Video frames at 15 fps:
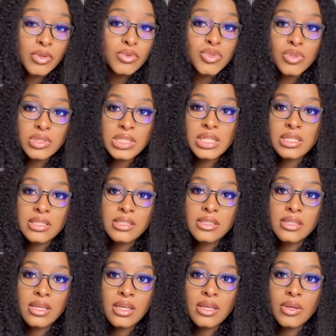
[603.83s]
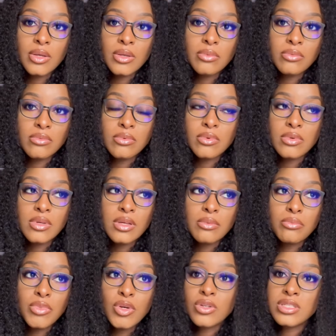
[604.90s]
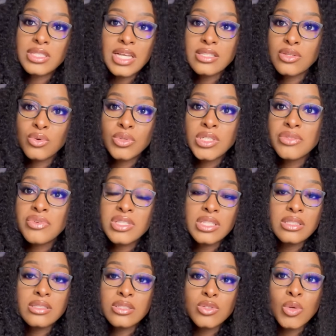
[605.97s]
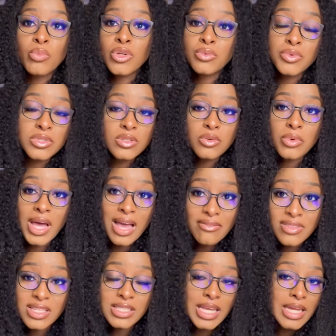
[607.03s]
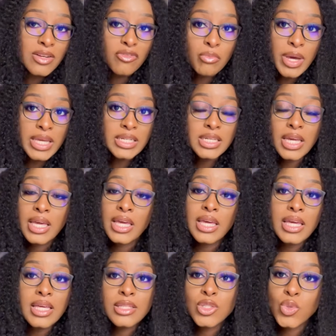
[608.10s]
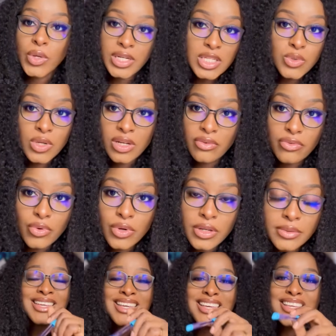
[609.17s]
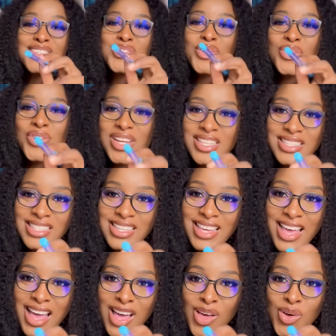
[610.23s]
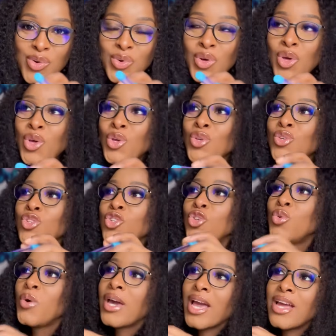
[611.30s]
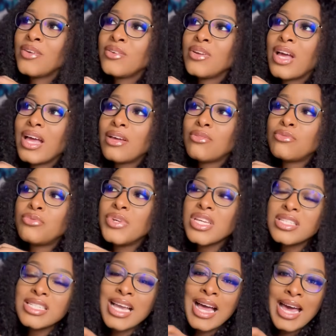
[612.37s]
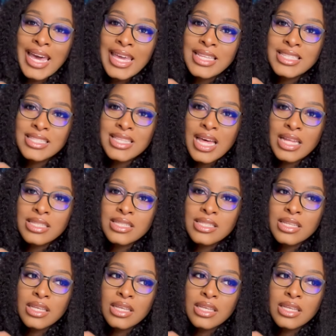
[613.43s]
useless, because that's the only reason someone will still have this kind of mind in 2024. It's crazy how you can reach heights that